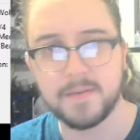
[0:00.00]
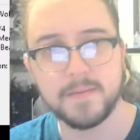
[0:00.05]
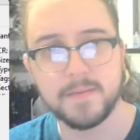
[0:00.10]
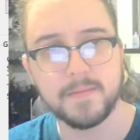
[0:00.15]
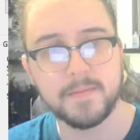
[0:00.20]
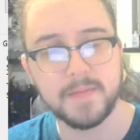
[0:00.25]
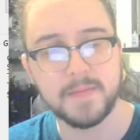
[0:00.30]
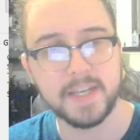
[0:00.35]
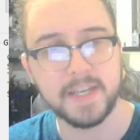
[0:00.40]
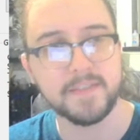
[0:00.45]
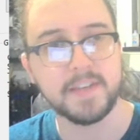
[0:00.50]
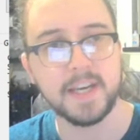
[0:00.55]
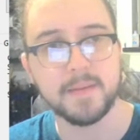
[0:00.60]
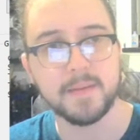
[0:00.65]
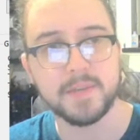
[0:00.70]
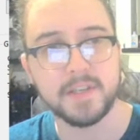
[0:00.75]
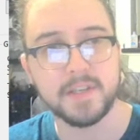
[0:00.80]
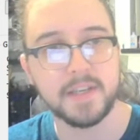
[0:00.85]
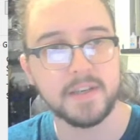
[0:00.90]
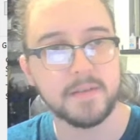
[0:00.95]
I have the
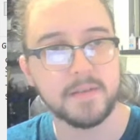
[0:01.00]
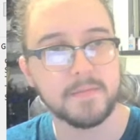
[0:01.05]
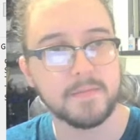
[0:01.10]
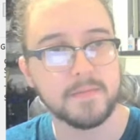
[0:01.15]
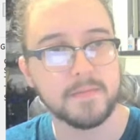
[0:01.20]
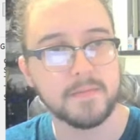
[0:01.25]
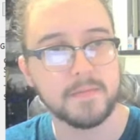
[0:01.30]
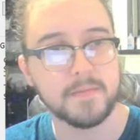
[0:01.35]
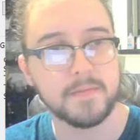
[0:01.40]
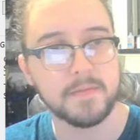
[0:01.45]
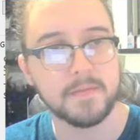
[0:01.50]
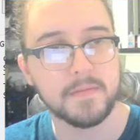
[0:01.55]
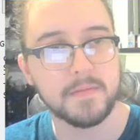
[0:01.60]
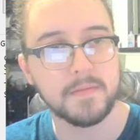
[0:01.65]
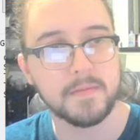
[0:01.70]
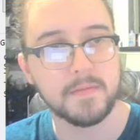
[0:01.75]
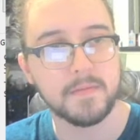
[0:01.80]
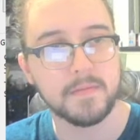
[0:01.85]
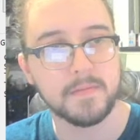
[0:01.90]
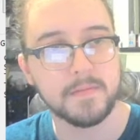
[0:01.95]
option here.
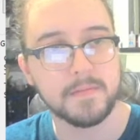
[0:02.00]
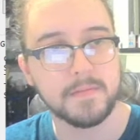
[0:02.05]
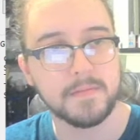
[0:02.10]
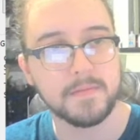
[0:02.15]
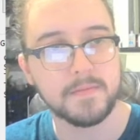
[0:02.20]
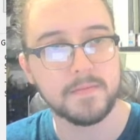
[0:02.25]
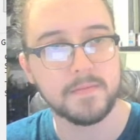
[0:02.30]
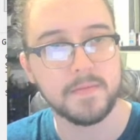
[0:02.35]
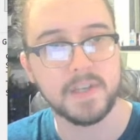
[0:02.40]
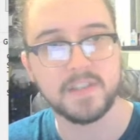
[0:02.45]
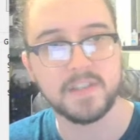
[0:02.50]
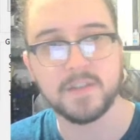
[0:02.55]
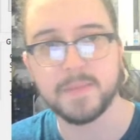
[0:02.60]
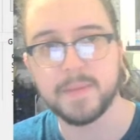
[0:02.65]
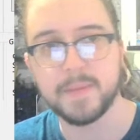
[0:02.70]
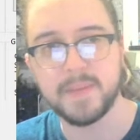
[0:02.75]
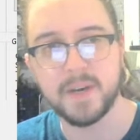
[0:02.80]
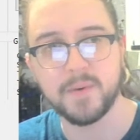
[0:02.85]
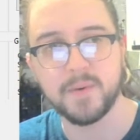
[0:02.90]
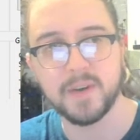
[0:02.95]
Right, so
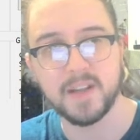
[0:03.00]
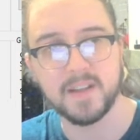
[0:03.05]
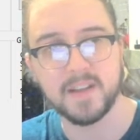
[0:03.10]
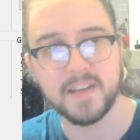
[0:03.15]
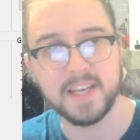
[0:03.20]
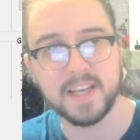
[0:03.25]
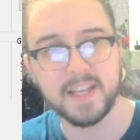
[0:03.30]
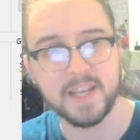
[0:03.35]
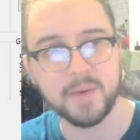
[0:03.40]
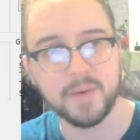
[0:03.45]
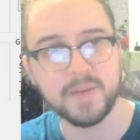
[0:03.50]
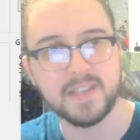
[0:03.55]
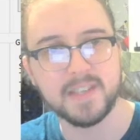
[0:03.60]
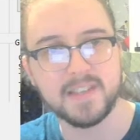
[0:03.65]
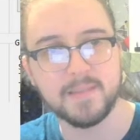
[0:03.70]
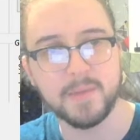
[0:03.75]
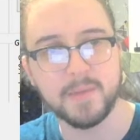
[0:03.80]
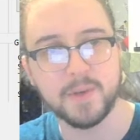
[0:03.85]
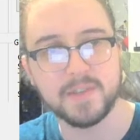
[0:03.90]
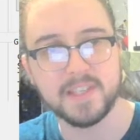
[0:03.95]
maybe I want to look at, like, what is the
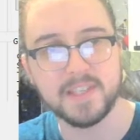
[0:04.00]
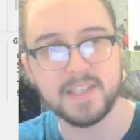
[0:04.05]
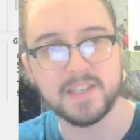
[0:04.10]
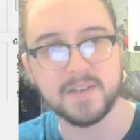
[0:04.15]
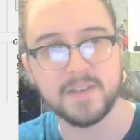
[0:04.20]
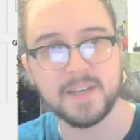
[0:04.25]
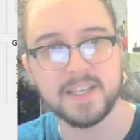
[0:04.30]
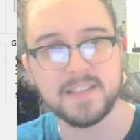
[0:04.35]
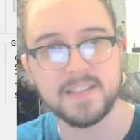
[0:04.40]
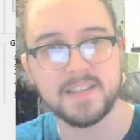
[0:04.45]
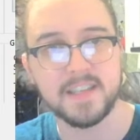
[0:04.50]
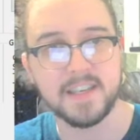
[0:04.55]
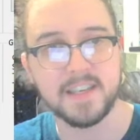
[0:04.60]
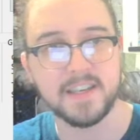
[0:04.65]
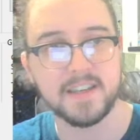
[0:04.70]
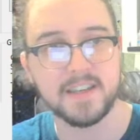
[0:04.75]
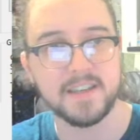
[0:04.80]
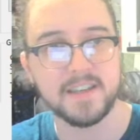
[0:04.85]
most interesting